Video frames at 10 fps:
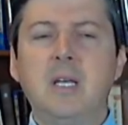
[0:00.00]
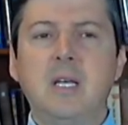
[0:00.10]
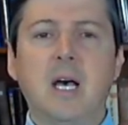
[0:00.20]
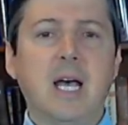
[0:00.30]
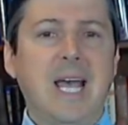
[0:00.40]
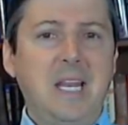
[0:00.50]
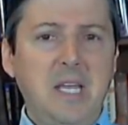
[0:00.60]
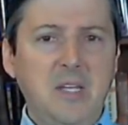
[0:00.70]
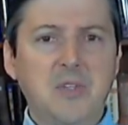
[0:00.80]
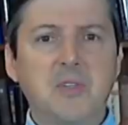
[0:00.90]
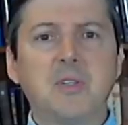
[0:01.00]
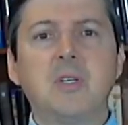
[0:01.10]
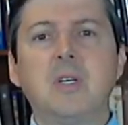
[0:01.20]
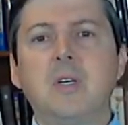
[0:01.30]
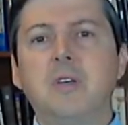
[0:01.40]
Headaches,
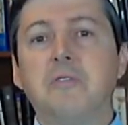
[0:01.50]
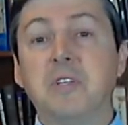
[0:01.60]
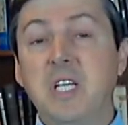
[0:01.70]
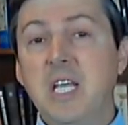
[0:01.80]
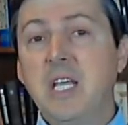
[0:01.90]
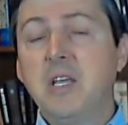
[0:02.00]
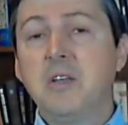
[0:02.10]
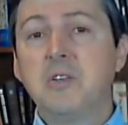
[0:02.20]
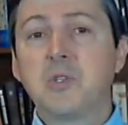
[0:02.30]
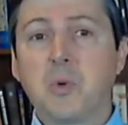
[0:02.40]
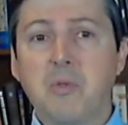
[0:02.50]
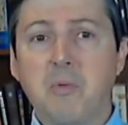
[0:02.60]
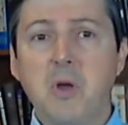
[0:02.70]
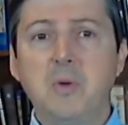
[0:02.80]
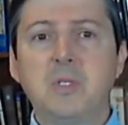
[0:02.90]
fatigue, sore
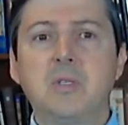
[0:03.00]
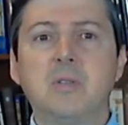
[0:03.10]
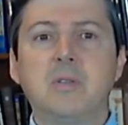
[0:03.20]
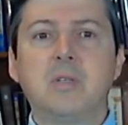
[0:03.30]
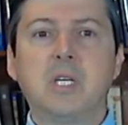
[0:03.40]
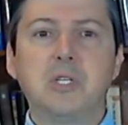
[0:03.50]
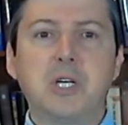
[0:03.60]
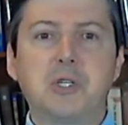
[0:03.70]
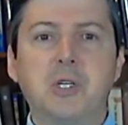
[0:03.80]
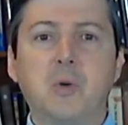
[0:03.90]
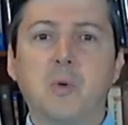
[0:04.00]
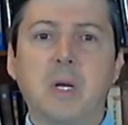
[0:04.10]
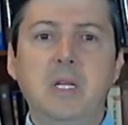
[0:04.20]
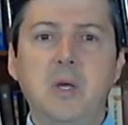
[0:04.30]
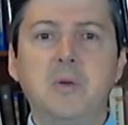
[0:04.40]
throat, congestion or
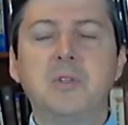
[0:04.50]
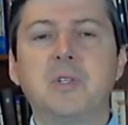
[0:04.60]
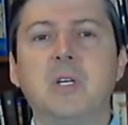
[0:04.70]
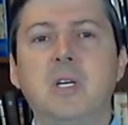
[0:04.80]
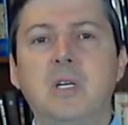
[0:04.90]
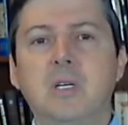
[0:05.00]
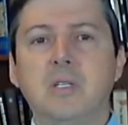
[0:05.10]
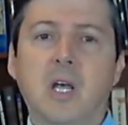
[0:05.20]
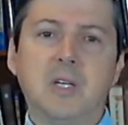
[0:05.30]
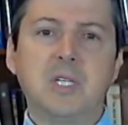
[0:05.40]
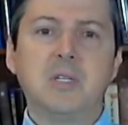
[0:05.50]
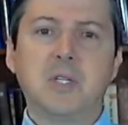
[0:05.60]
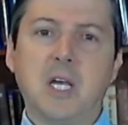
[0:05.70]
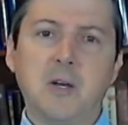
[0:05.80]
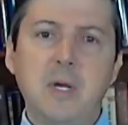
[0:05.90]
runny nose, nausea,
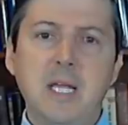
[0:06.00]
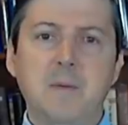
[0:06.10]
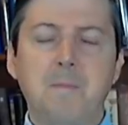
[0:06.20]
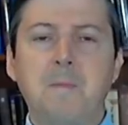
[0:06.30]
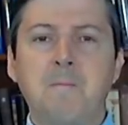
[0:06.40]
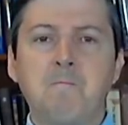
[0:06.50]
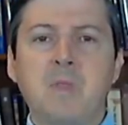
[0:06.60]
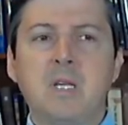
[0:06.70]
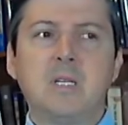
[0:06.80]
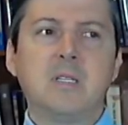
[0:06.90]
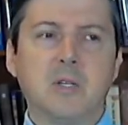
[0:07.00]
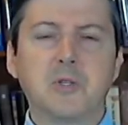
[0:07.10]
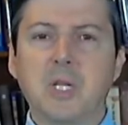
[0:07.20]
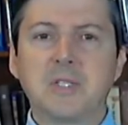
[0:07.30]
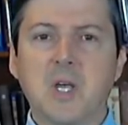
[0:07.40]
diarrhea. Those
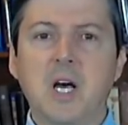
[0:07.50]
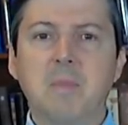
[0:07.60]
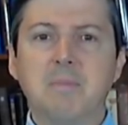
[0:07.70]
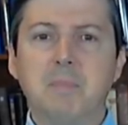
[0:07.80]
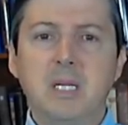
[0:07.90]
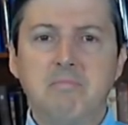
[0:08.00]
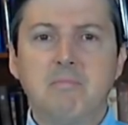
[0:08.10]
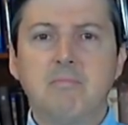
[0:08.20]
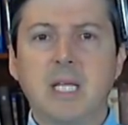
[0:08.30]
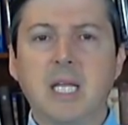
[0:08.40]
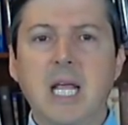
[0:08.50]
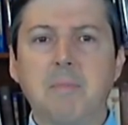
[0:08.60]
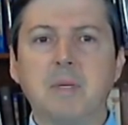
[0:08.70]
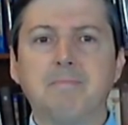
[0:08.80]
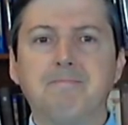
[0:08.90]
are less common, but they can happen.